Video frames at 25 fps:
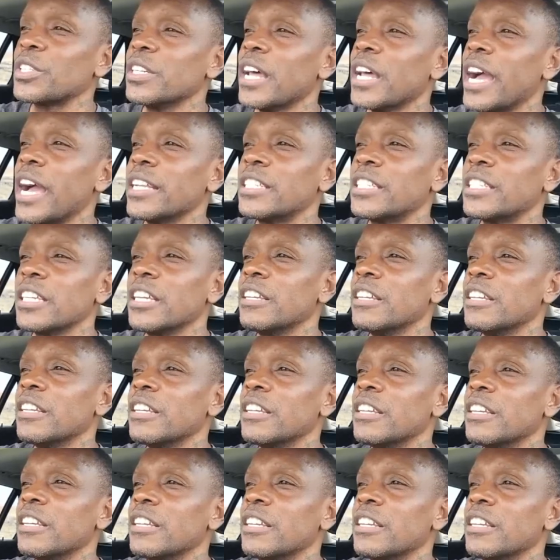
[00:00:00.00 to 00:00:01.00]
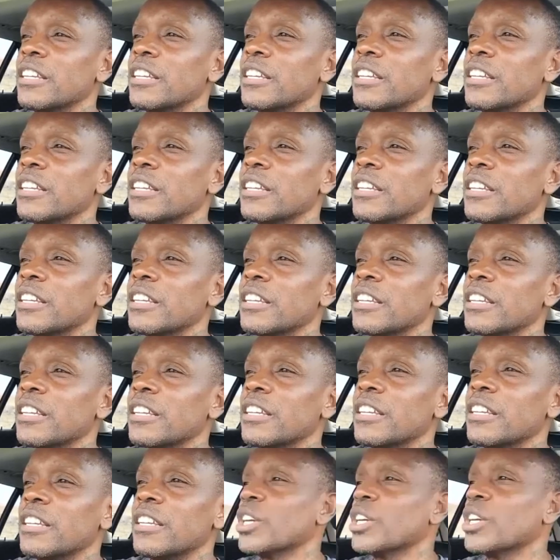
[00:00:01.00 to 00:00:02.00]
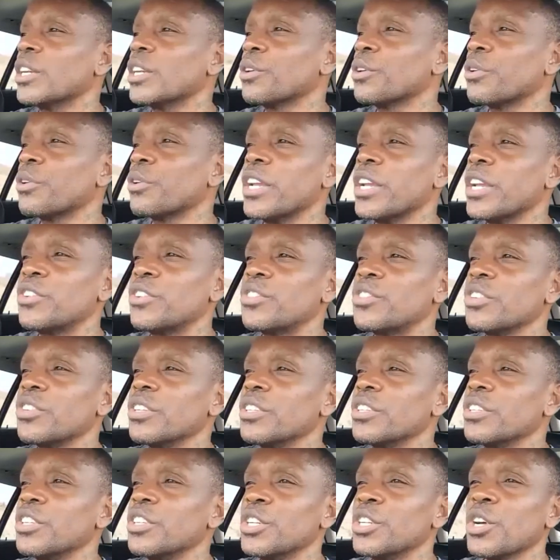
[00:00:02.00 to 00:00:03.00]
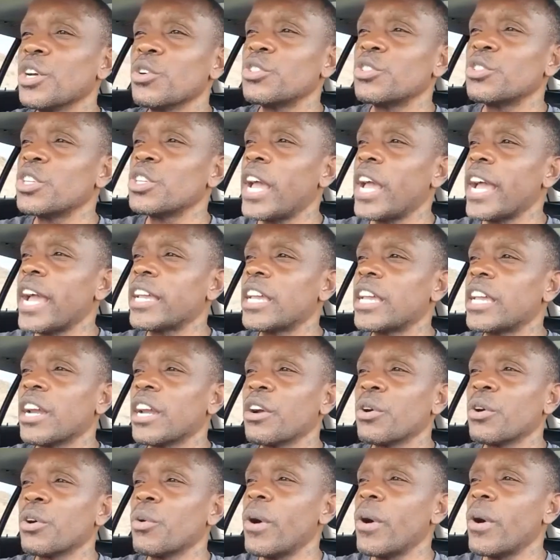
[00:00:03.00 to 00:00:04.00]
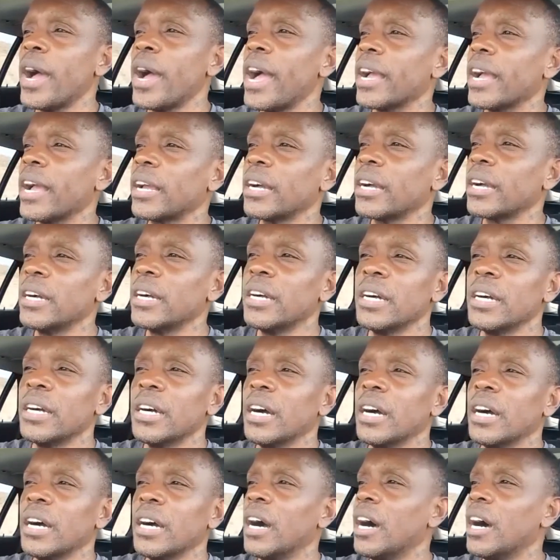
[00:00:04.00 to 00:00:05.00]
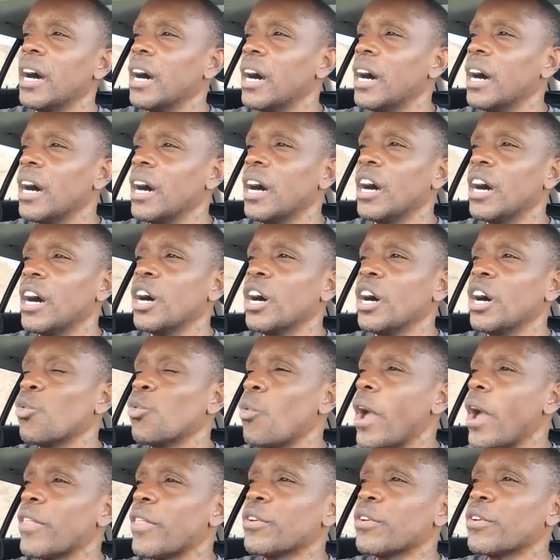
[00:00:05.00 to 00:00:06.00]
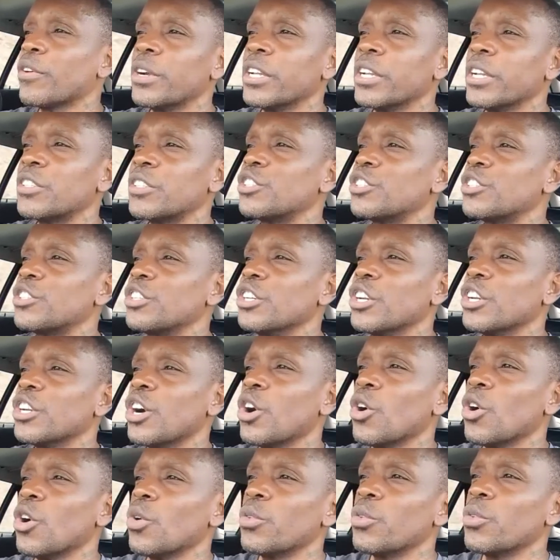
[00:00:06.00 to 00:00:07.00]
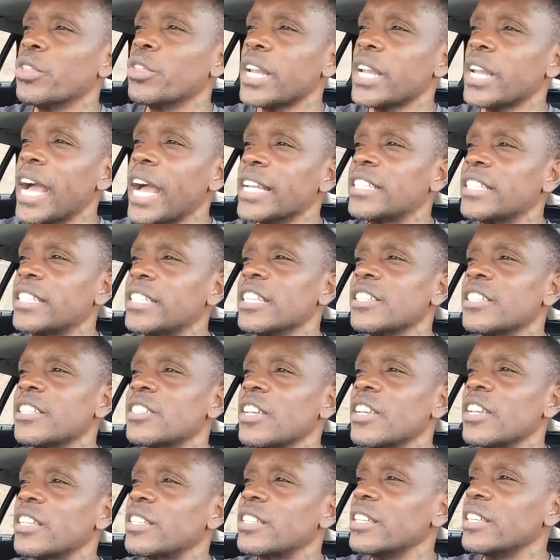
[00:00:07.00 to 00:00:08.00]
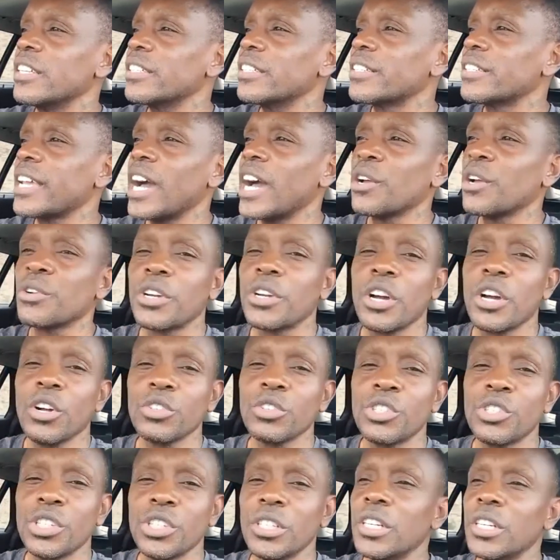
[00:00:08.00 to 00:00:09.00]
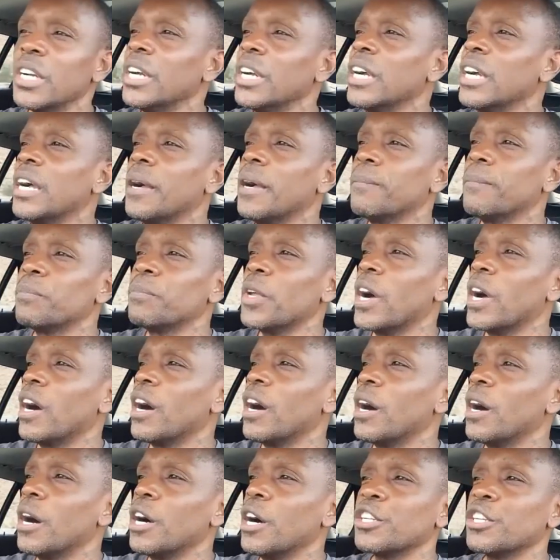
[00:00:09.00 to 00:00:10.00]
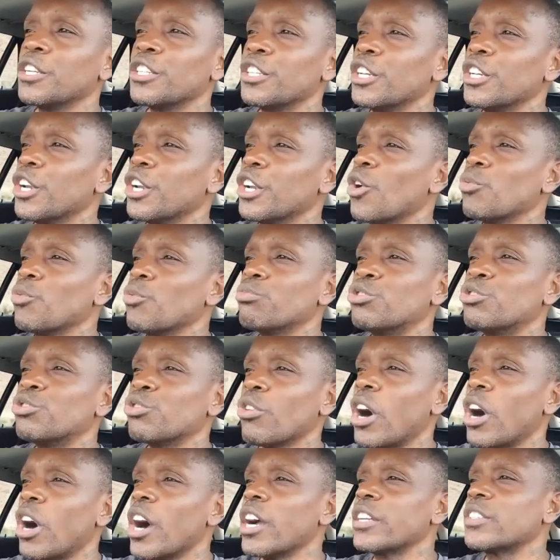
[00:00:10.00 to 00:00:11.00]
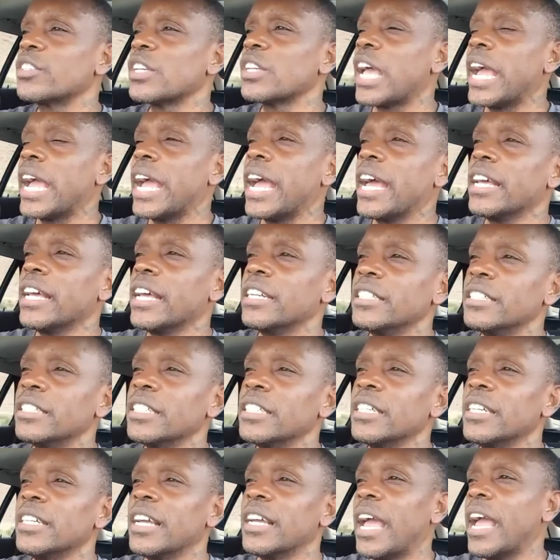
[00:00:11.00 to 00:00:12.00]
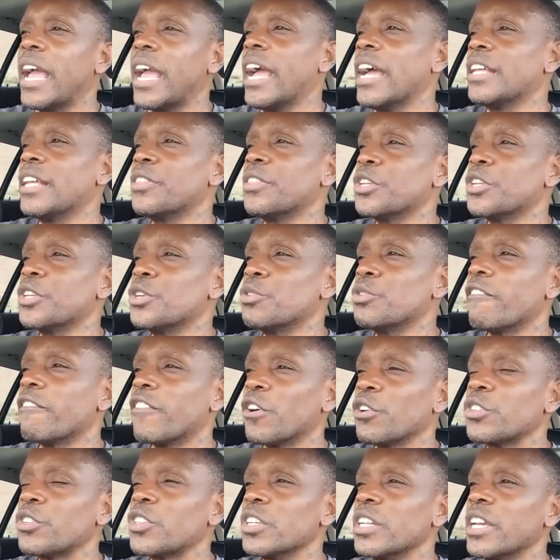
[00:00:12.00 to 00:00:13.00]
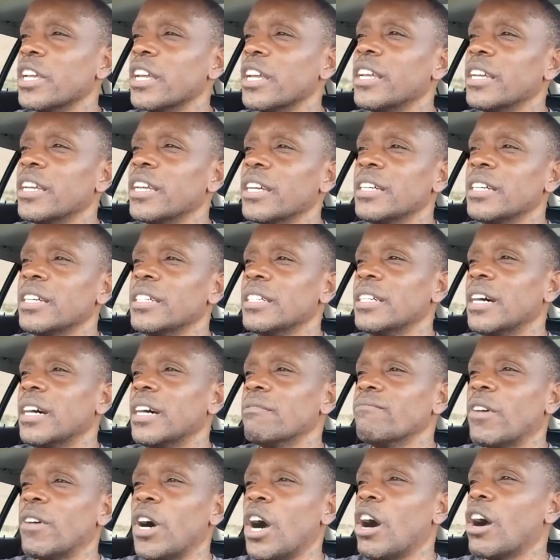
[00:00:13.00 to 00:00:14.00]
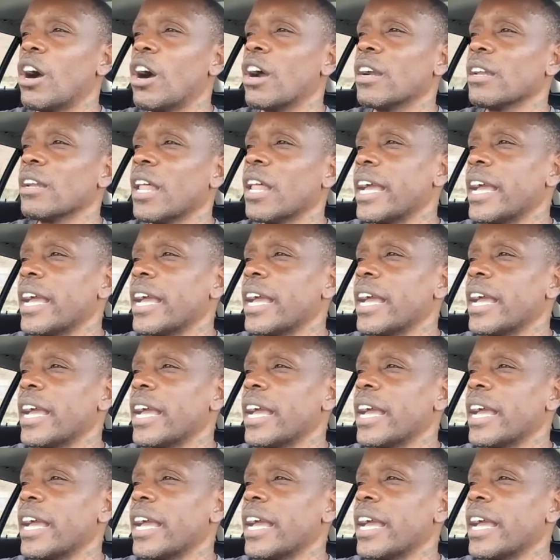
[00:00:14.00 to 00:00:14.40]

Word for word: the 1950s Beat Generation, you know, Jack Kerouac, uh, whether it's you know the 1960s counterculture, uh, you know, drugs and and the university are like,